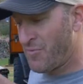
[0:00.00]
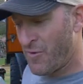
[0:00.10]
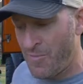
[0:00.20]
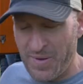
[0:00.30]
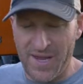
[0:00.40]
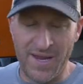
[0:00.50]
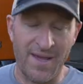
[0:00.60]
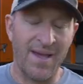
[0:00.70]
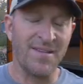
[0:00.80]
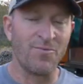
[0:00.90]
propane
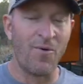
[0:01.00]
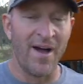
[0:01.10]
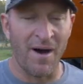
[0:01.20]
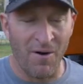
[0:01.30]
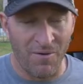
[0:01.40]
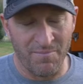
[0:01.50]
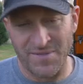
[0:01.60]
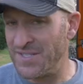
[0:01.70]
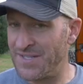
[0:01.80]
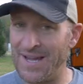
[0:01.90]
as well,
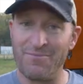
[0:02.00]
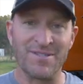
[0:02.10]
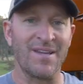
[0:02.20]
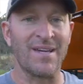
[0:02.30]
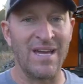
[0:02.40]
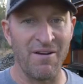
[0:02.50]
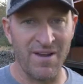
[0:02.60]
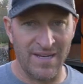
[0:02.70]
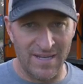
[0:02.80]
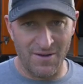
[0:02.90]
since I was going to
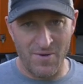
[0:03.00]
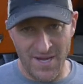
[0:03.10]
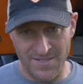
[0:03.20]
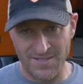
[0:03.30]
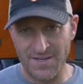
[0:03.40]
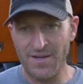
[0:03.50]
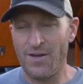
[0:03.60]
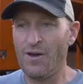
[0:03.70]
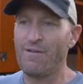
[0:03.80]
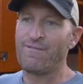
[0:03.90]
carry it anyways,
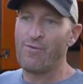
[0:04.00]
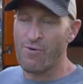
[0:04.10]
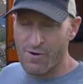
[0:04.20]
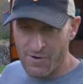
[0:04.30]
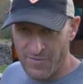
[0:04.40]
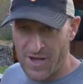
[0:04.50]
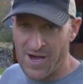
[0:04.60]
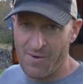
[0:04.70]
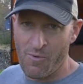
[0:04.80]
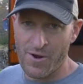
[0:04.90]
for the
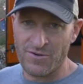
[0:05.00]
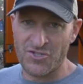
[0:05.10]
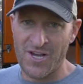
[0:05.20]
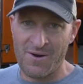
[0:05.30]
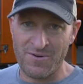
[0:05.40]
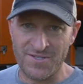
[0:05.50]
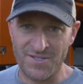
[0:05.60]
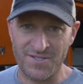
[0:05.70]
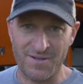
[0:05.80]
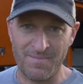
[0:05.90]
hot water shower
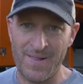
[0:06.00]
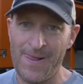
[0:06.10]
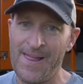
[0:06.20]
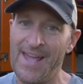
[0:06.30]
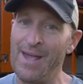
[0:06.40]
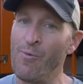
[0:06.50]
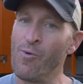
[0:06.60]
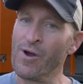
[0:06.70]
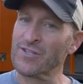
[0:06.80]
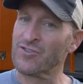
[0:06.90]
system. It
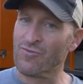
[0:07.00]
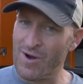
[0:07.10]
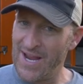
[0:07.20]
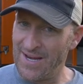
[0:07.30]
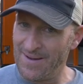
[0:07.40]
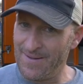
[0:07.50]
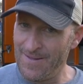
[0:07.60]
works great.